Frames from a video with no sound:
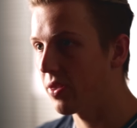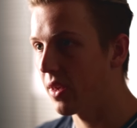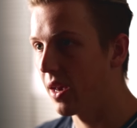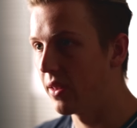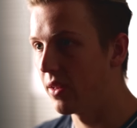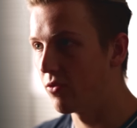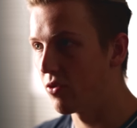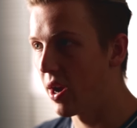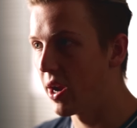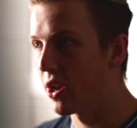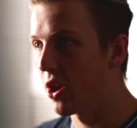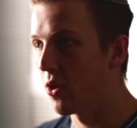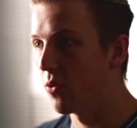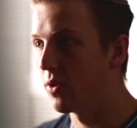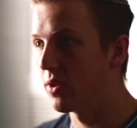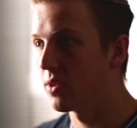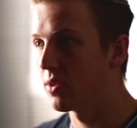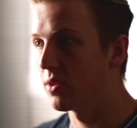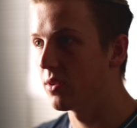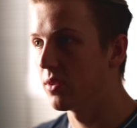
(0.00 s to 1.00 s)
and the radio
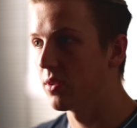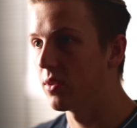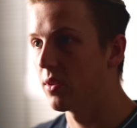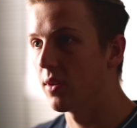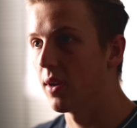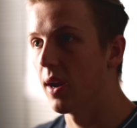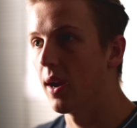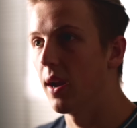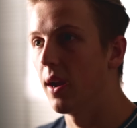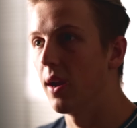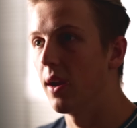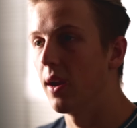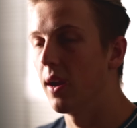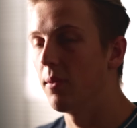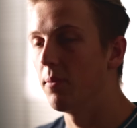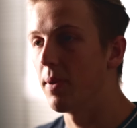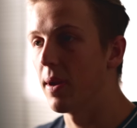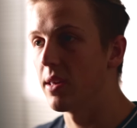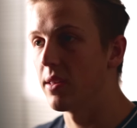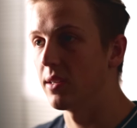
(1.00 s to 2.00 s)
was uh,
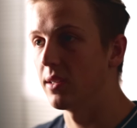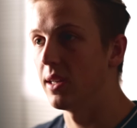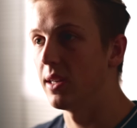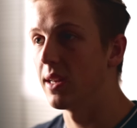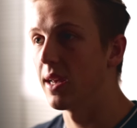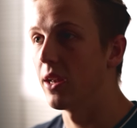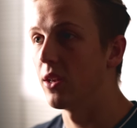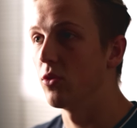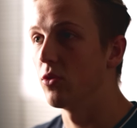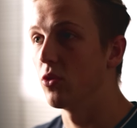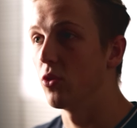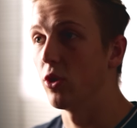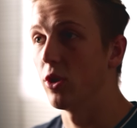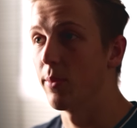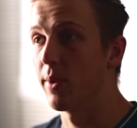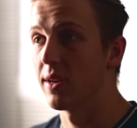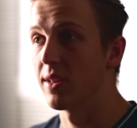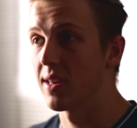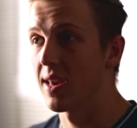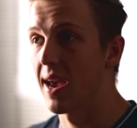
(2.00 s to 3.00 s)
basically Daniel talking
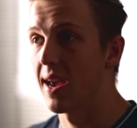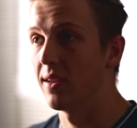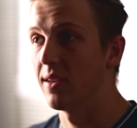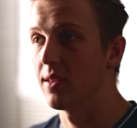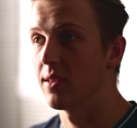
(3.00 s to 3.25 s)
about his hand.